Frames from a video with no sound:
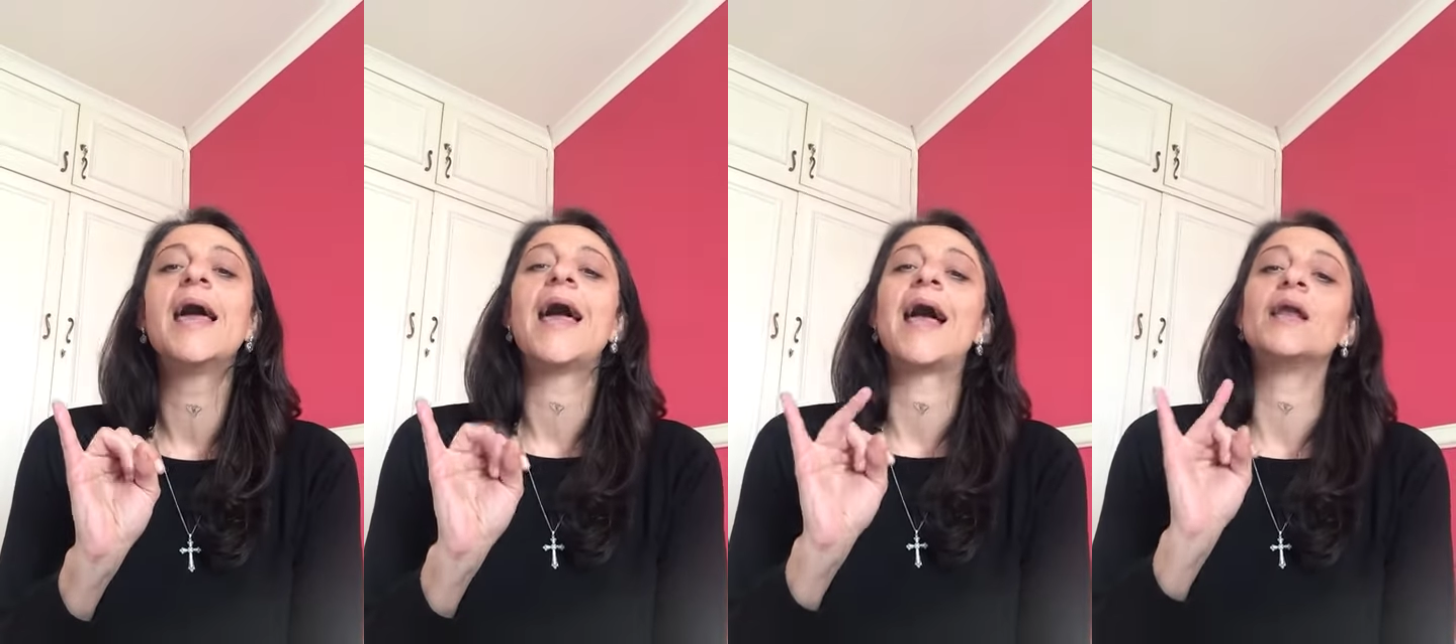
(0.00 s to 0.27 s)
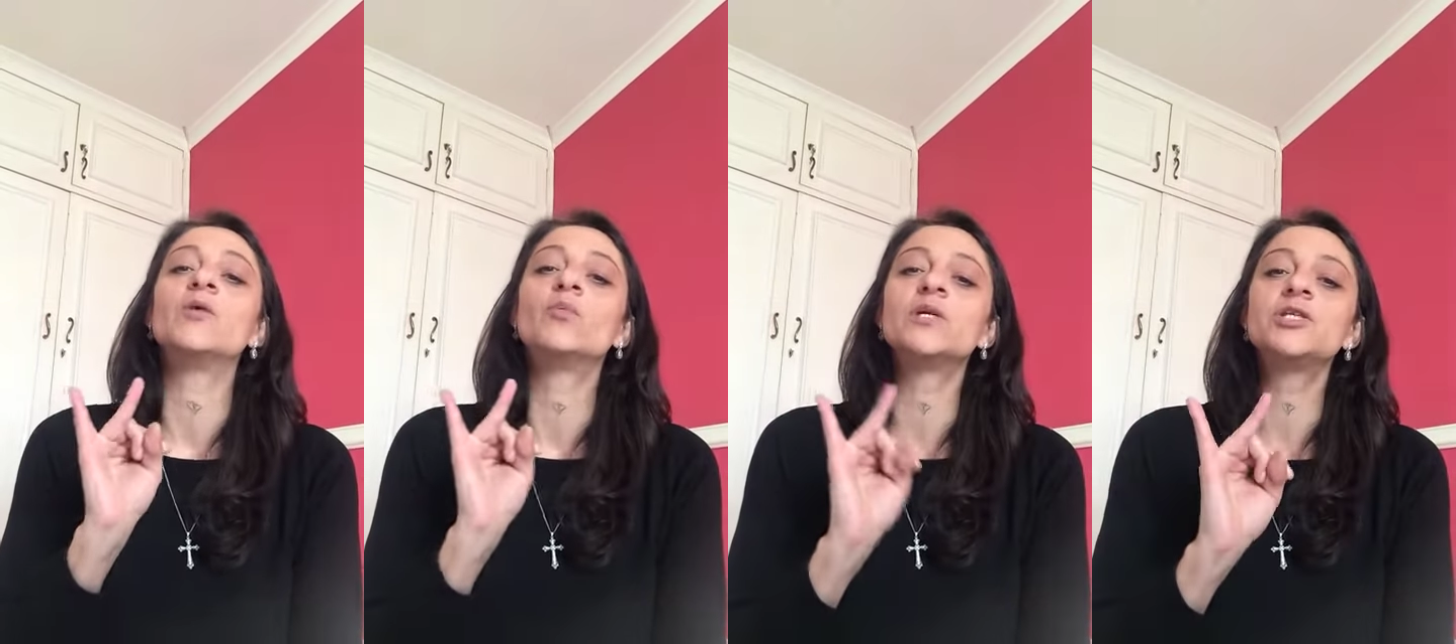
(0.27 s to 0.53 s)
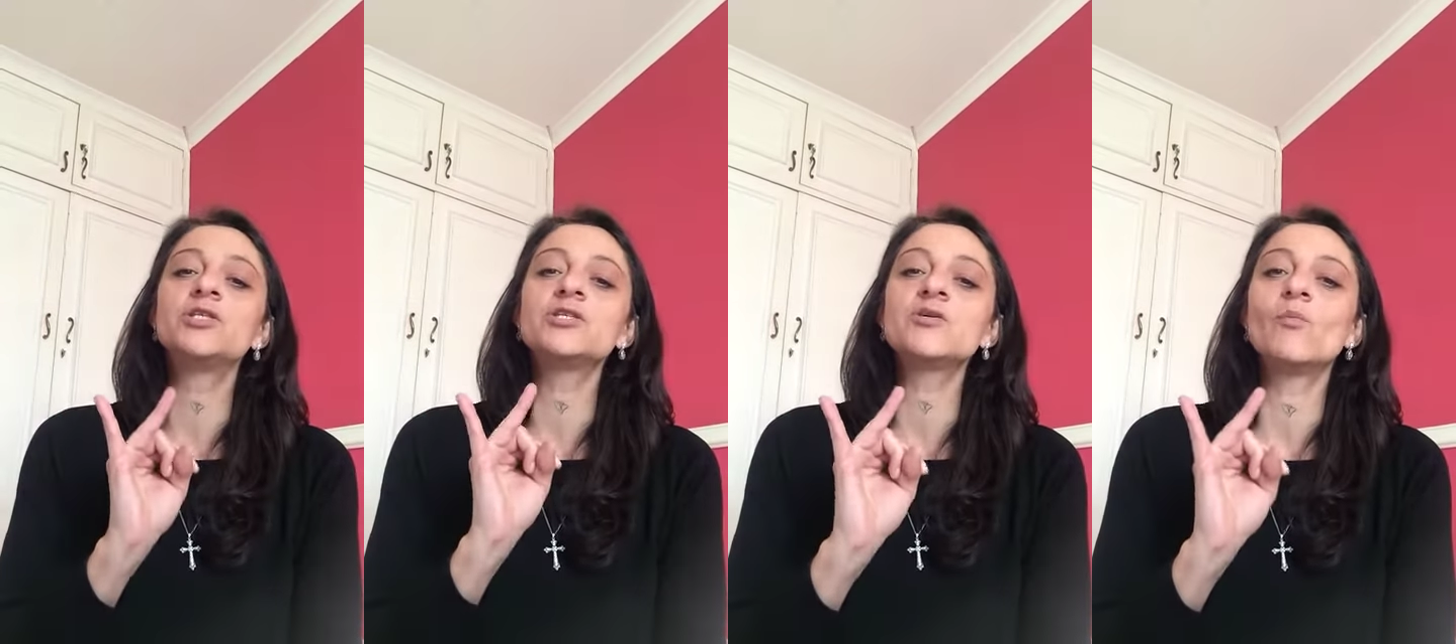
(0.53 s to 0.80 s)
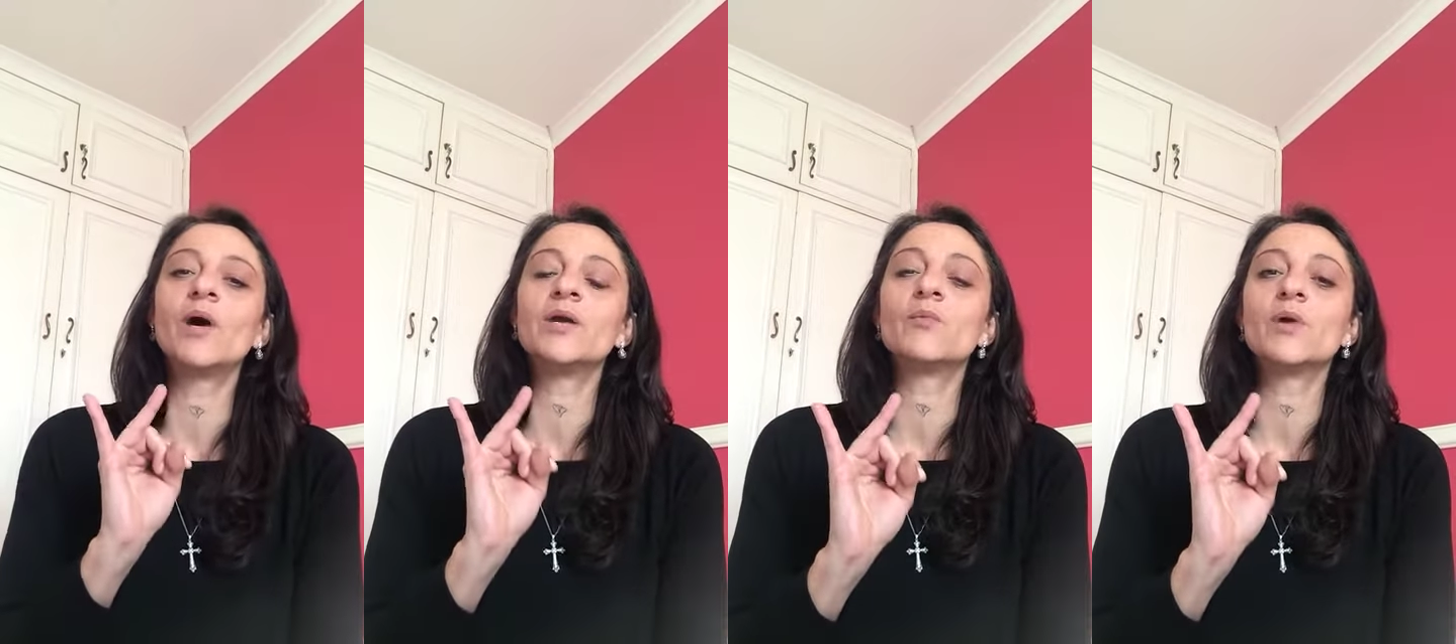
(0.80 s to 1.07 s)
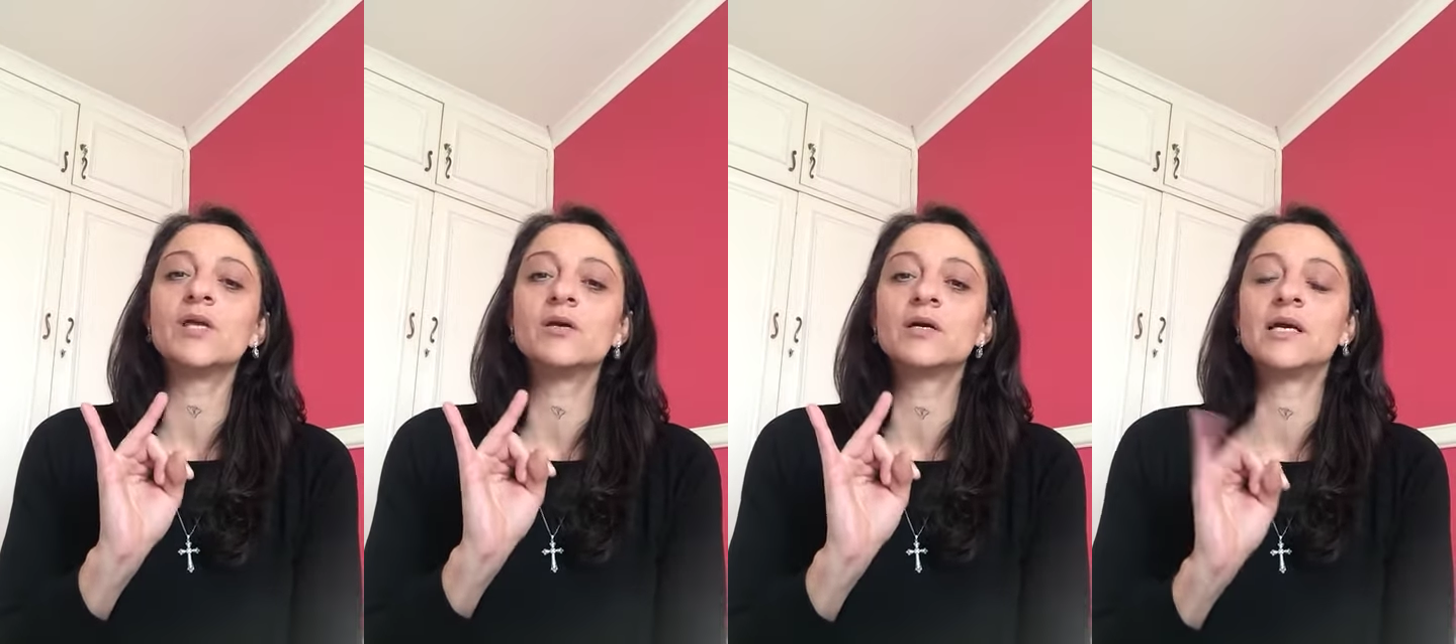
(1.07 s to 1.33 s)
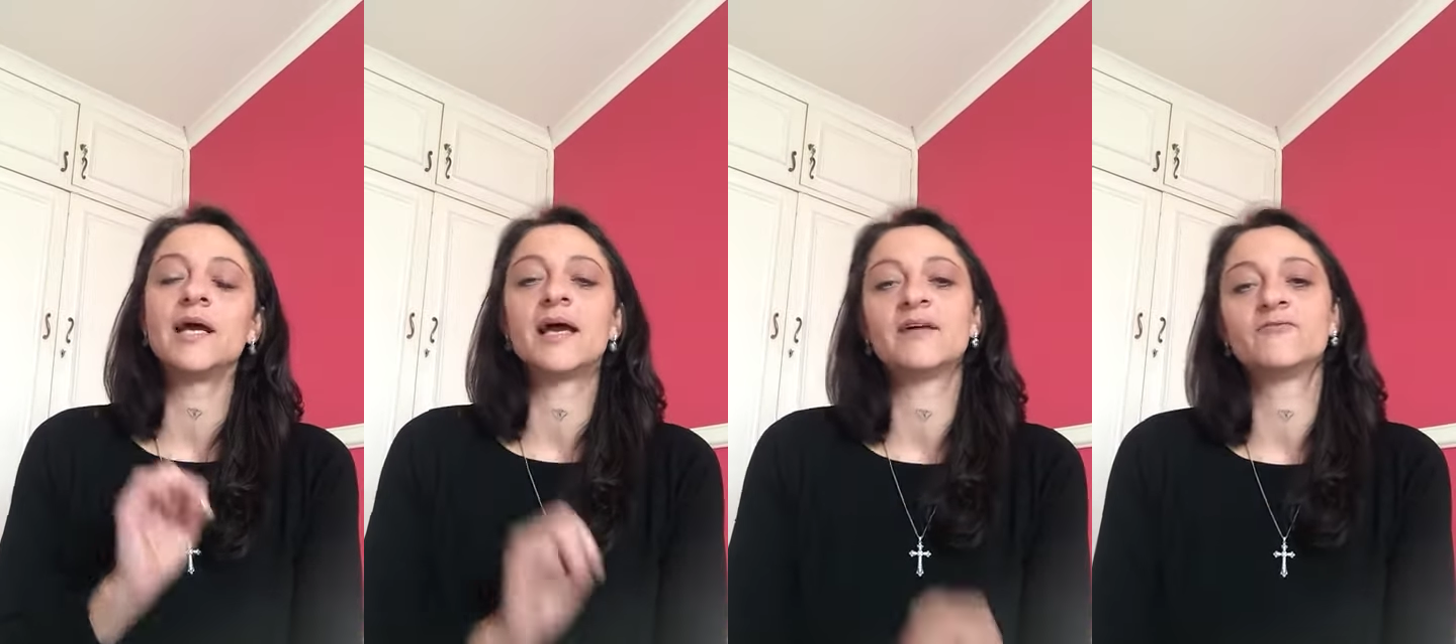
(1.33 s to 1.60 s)
and which is the one where you're
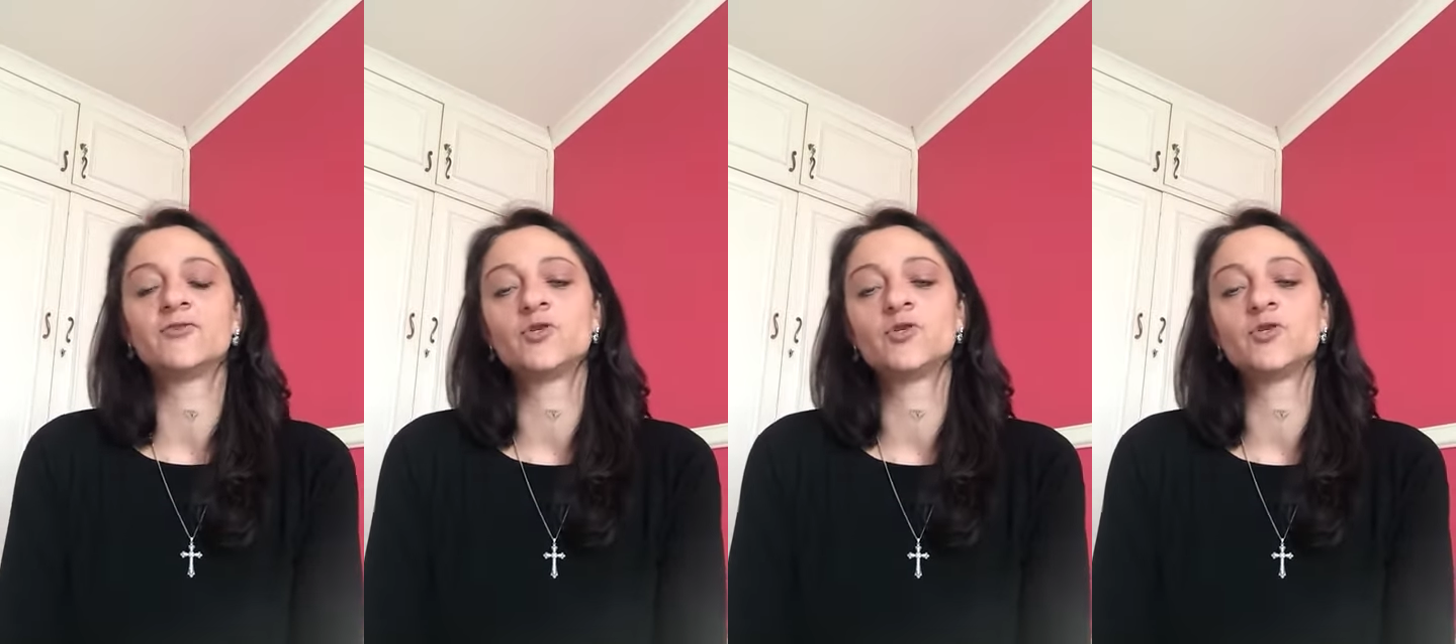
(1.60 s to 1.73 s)
going to have